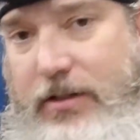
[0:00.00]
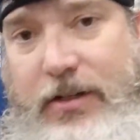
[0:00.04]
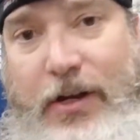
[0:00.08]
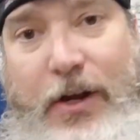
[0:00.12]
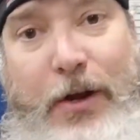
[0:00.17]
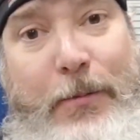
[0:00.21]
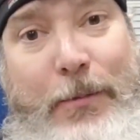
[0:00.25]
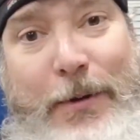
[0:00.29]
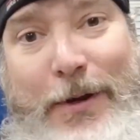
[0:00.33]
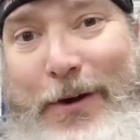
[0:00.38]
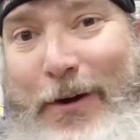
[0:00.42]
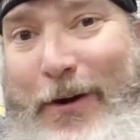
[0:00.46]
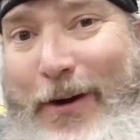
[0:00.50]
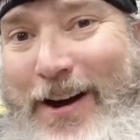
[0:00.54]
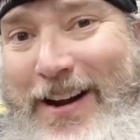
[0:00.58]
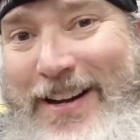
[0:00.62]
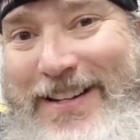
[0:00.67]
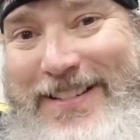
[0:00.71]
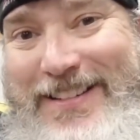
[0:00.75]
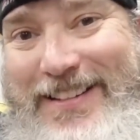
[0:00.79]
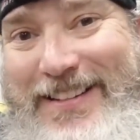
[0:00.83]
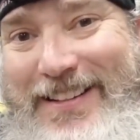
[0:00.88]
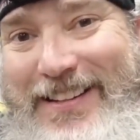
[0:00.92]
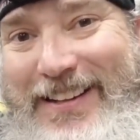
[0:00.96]
It's gonna be
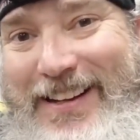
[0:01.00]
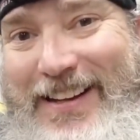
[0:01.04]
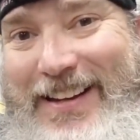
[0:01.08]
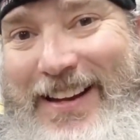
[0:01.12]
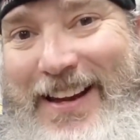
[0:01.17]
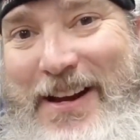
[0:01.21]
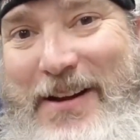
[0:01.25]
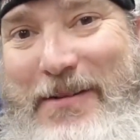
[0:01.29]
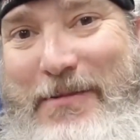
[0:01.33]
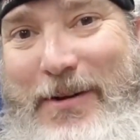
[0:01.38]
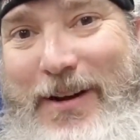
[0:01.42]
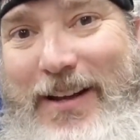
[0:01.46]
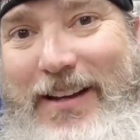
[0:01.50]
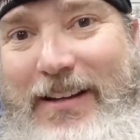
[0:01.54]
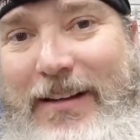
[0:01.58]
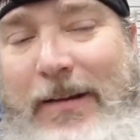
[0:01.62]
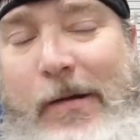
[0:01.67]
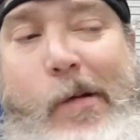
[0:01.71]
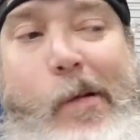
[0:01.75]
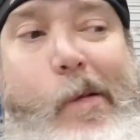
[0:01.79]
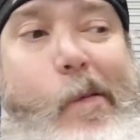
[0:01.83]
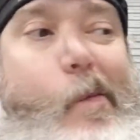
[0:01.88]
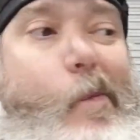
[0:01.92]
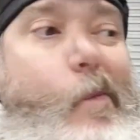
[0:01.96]
crazy. I can't wait.
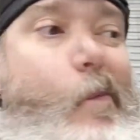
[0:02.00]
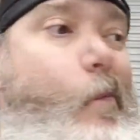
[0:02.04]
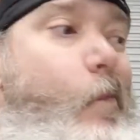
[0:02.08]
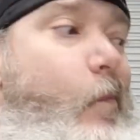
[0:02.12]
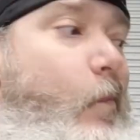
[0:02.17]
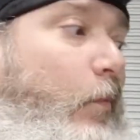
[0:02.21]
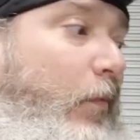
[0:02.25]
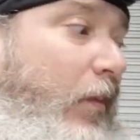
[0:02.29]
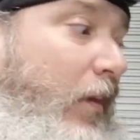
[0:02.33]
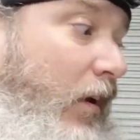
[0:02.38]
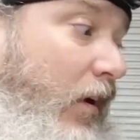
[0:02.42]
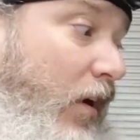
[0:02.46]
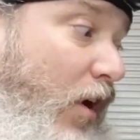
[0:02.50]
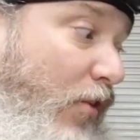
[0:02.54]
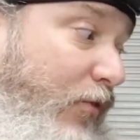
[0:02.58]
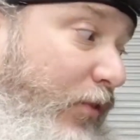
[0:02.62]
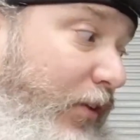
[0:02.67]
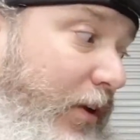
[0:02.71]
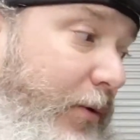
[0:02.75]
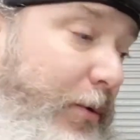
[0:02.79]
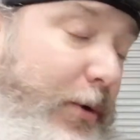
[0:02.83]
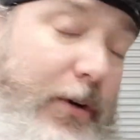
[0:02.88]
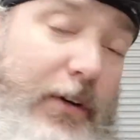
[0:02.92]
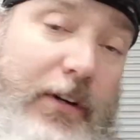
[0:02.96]

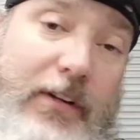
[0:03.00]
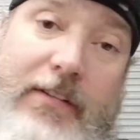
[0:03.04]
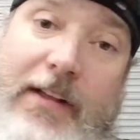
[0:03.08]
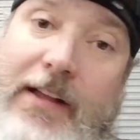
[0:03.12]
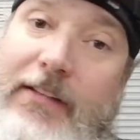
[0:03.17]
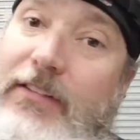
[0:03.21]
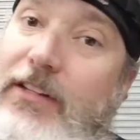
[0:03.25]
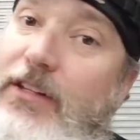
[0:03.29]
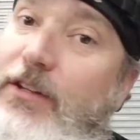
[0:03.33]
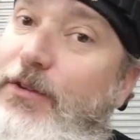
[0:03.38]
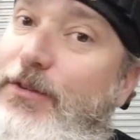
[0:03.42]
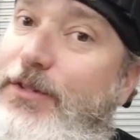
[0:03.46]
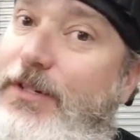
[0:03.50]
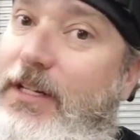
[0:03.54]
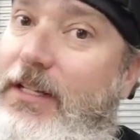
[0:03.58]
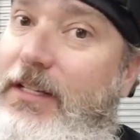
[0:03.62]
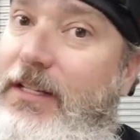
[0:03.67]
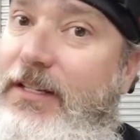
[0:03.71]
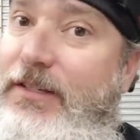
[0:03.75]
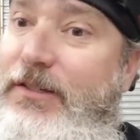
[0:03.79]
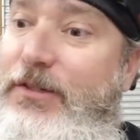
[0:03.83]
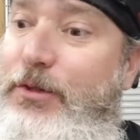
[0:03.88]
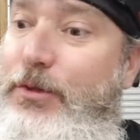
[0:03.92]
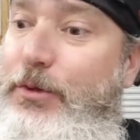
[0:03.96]
Hopefully we don't even have to use any
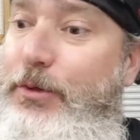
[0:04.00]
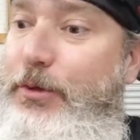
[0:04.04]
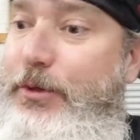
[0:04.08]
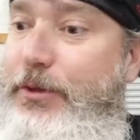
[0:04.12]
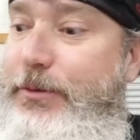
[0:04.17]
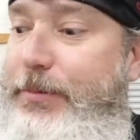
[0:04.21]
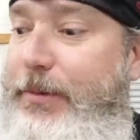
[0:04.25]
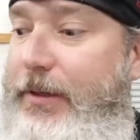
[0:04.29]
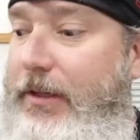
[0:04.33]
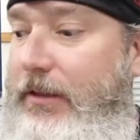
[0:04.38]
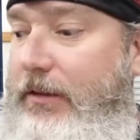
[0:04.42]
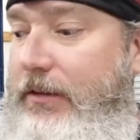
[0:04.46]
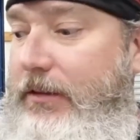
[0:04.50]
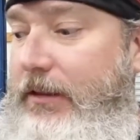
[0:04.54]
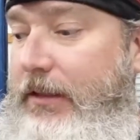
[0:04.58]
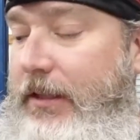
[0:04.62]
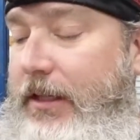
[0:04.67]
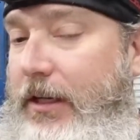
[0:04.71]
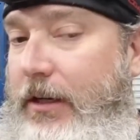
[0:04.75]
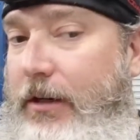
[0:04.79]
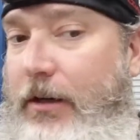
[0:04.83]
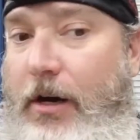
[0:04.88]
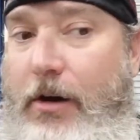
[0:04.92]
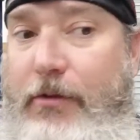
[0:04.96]
of these tools, but you
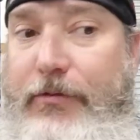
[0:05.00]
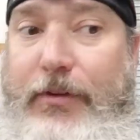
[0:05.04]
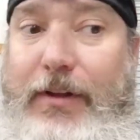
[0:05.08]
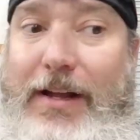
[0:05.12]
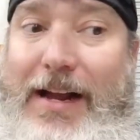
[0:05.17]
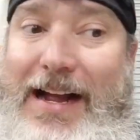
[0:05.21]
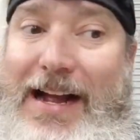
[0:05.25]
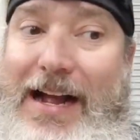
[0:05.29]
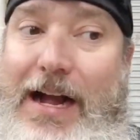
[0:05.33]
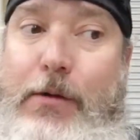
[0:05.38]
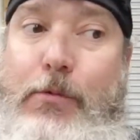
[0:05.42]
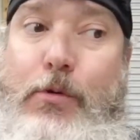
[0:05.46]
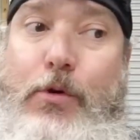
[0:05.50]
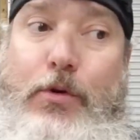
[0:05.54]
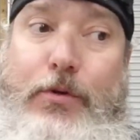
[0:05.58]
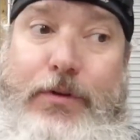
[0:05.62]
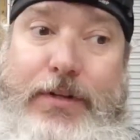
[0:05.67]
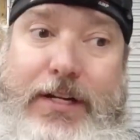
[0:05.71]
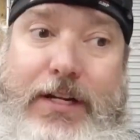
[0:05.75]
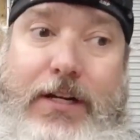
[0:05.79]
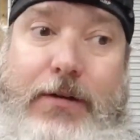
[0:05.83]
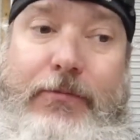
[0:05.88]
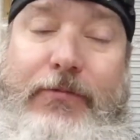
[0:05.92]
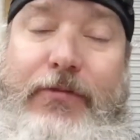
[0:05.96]
know, hopefully I won't
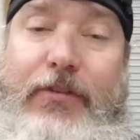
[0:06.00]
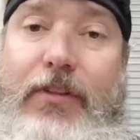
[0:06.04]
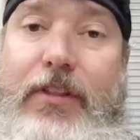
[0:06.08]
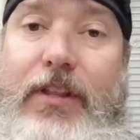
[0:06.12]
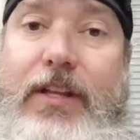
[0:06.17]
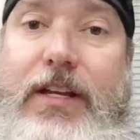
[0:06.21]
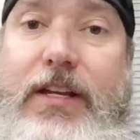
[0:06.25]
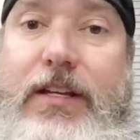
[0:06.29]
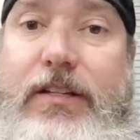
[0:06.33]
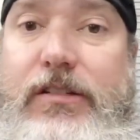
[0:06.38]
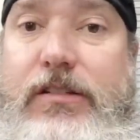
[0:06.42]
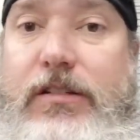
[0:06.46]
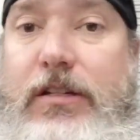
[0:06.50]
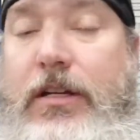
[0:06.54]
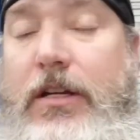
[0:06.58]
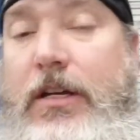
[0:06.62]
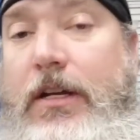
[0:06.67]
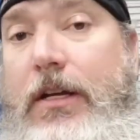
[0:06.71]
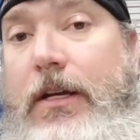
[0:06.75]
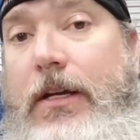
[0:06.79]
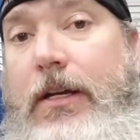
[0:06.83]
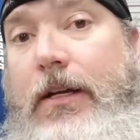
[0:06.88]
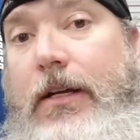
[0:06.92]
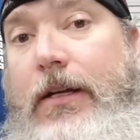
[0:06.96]
need them for this.
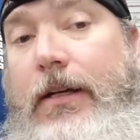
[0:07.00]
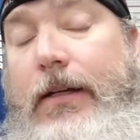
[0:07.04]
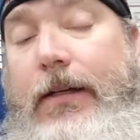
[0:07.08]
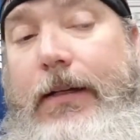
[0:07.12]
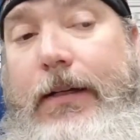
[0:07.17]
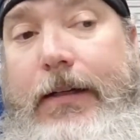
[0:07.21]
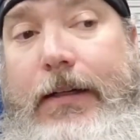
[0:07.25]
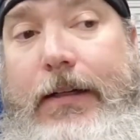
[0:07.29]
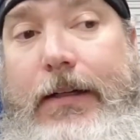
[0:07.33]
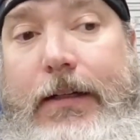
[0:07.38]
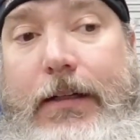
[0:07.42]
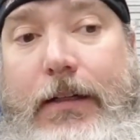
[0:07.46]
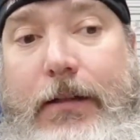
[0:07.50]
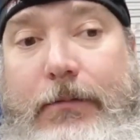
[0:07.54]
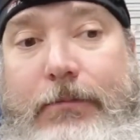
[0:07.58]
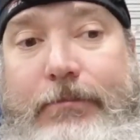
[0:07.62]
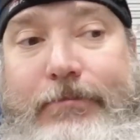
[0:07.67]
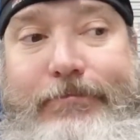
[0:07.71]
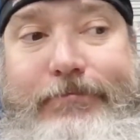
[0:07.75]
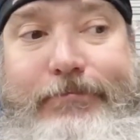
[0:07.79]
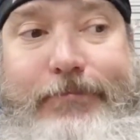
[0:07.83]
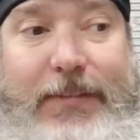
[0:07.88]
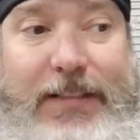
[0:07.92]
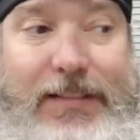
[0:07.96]

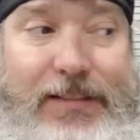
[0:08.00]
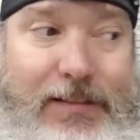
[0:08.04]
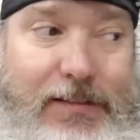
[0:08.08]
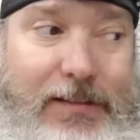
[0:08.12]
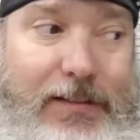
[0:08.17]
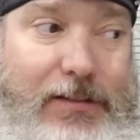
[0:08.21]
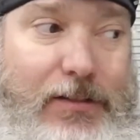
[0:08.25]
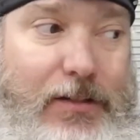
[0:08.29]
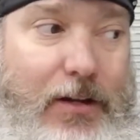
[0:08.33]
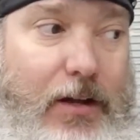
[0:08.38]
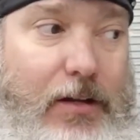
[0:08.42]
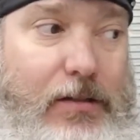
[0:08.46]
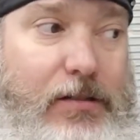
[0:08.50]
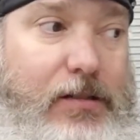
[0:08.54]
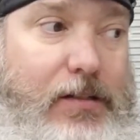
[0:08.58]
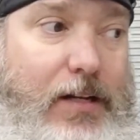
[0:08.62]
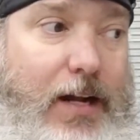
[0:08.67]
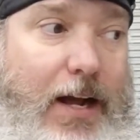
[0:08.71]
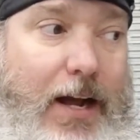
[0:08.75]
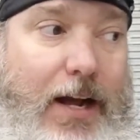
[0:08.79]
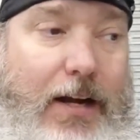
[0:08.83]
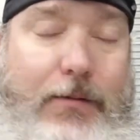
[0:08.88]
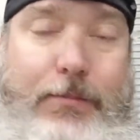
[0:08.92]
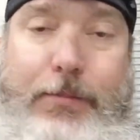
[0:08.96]
This thing's all
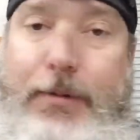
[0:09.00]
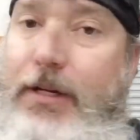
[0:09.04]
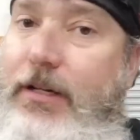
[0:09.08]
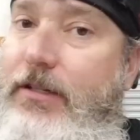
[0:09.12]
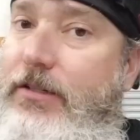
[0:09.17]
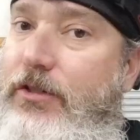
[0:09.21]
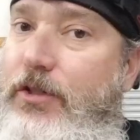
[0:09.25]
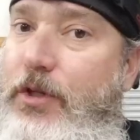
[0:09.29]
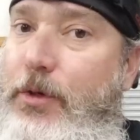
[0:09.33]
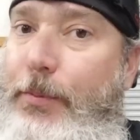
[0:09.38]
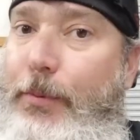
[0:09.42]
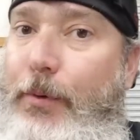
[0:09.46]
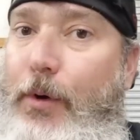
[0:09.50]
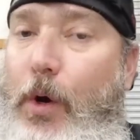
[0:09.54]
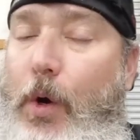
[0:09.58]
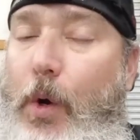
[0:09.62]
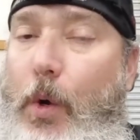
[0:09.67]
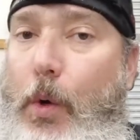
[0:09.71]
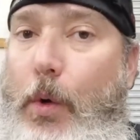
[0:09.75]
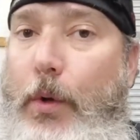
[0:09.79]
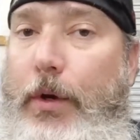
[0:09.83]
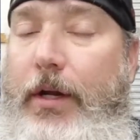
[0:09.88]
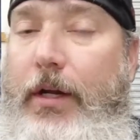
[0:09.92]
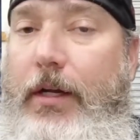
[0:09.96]
stock, but it's super
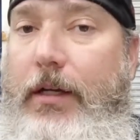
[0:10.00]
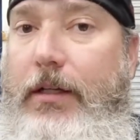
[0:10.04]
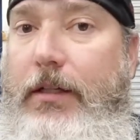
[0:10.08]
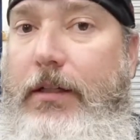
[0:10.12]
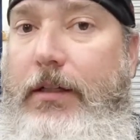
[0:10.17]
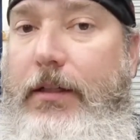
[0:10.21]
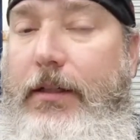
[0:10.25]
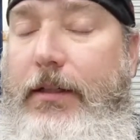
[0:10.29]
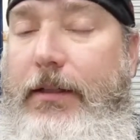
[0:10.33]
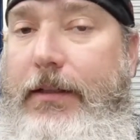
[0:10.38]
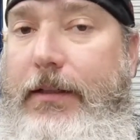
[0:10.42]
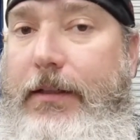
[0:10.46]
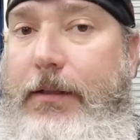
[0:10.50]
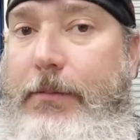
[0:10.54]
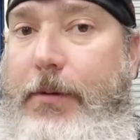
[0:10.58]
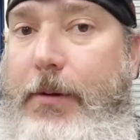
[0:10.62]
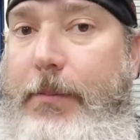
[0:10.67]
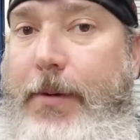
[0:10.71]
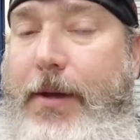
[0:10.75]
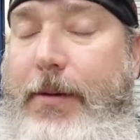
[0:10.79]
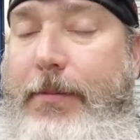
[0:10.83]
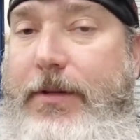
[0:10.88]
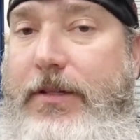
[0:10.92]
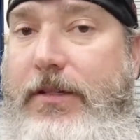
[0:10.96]
old.
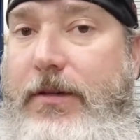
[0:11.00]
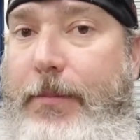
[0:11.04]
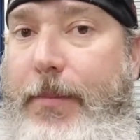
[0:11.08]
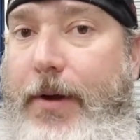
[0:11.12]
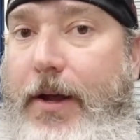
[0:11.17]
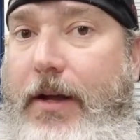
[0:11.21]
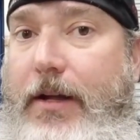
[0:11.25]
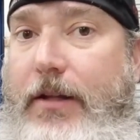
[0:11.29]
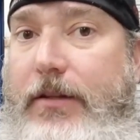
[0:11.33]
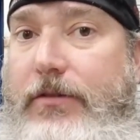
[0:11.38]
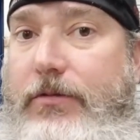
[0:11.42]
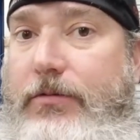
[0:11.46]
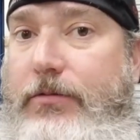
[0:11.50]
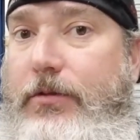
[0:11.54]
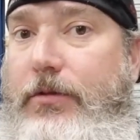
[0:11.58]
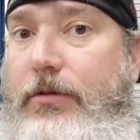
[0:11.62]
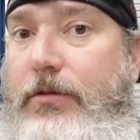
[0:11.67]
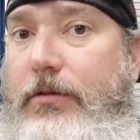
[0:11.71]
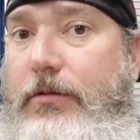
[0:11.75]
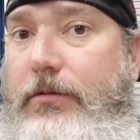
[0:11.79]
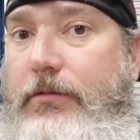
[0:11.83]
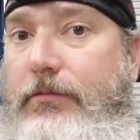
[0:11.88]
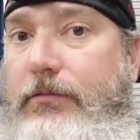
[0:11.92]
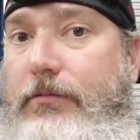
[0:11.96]
But maybe somebody else
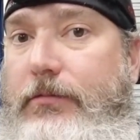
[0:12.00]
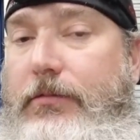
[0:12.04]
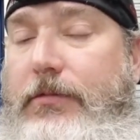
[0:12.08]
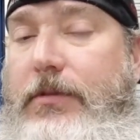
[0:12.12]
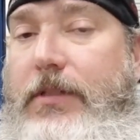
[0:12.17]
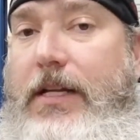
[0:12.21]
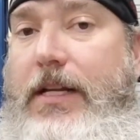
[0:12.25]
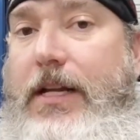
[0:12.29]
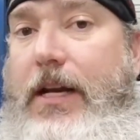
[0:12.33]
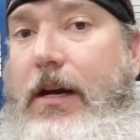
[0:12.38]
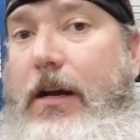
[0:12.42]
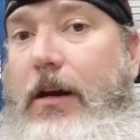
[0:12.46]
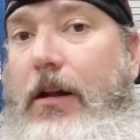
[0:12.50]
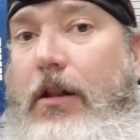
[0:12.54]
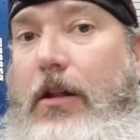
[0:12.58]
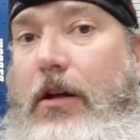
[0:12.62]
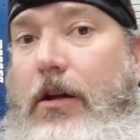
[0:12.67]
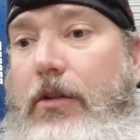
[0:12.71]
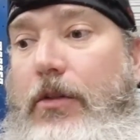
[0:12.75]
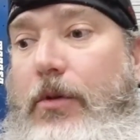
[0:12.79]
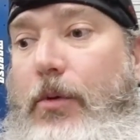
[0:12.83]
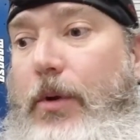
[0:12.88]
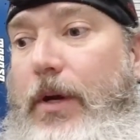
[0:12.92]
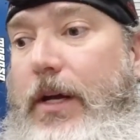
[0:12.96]
will need it
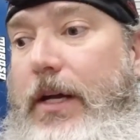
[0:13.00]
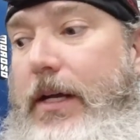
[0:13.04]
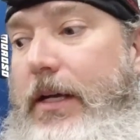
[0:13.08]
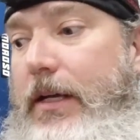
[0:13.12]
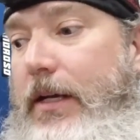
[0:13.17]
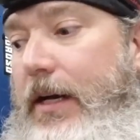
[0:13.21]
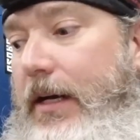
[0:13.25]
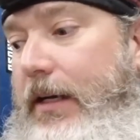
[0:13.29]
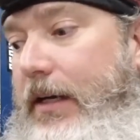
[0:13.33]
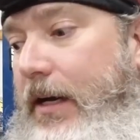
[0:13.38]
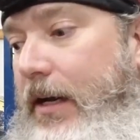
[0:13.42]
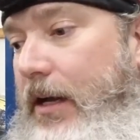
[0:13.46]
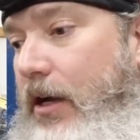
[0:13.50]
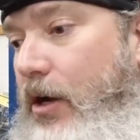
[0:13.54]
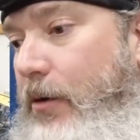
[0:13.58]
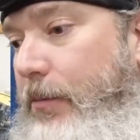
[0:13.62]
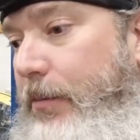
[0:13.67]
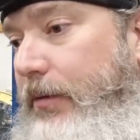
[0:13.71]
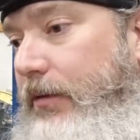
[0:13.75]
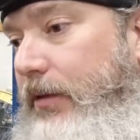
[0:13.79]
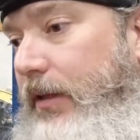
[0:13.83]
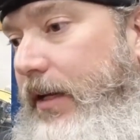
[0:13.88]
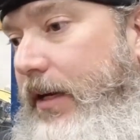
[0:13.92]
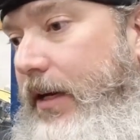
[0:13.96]
along the way, and I can
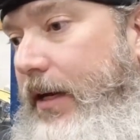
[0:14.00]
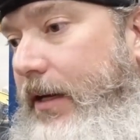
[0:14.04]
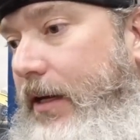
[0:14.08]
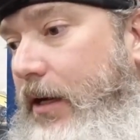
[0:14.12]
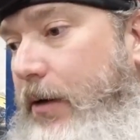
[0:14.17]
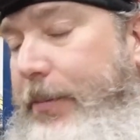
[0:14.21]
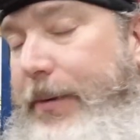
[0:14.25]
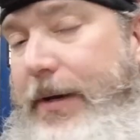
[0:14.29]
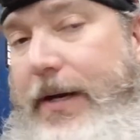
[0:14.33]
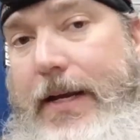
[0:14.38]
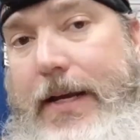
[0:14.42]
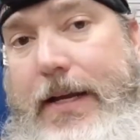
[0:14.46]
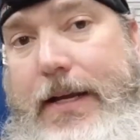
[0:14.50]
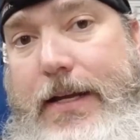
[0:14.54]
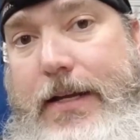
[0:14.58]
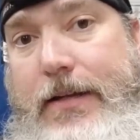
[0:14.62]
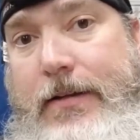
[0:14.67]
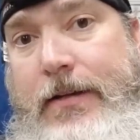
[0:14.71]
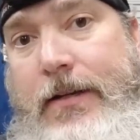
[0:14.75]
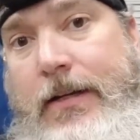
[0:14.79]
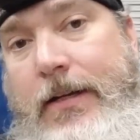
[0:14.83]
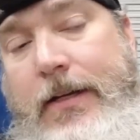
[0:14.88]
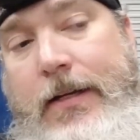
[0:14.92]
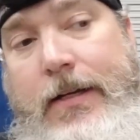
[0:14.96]
lend a helping
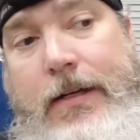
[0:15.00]
hand.